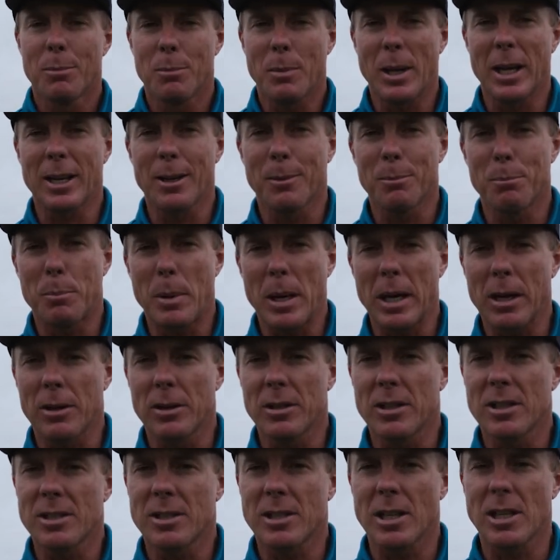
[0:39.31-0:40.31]
make a
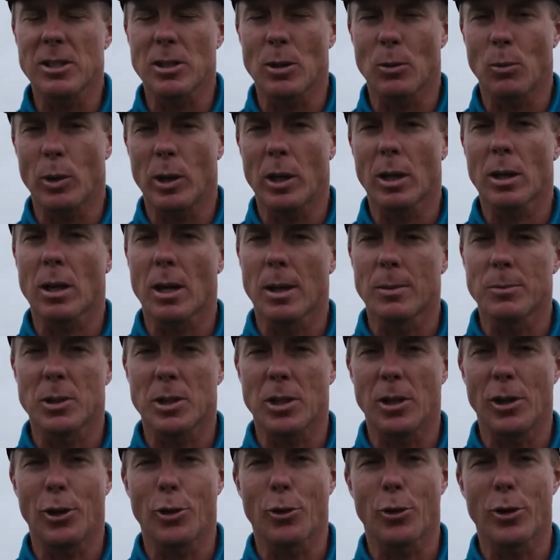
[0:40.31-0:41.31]
better decision when it
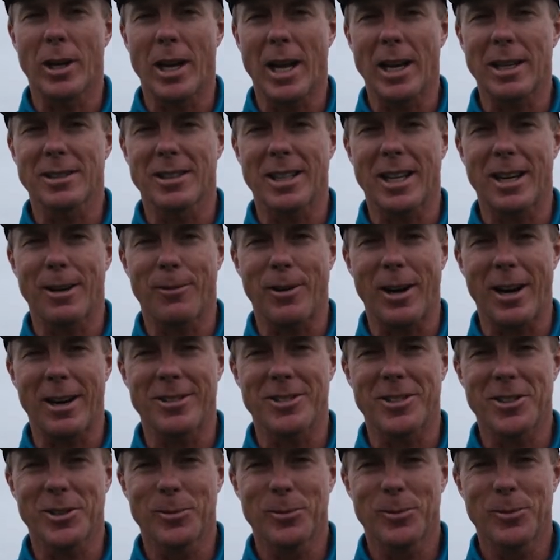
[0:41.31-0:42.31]
comes to your next set of
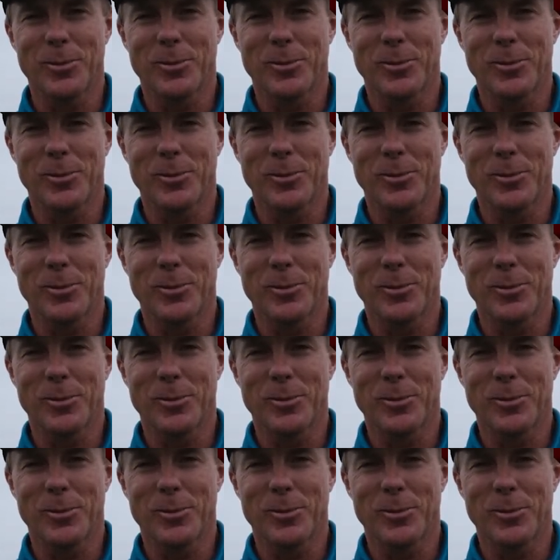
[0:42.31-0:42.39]
irons.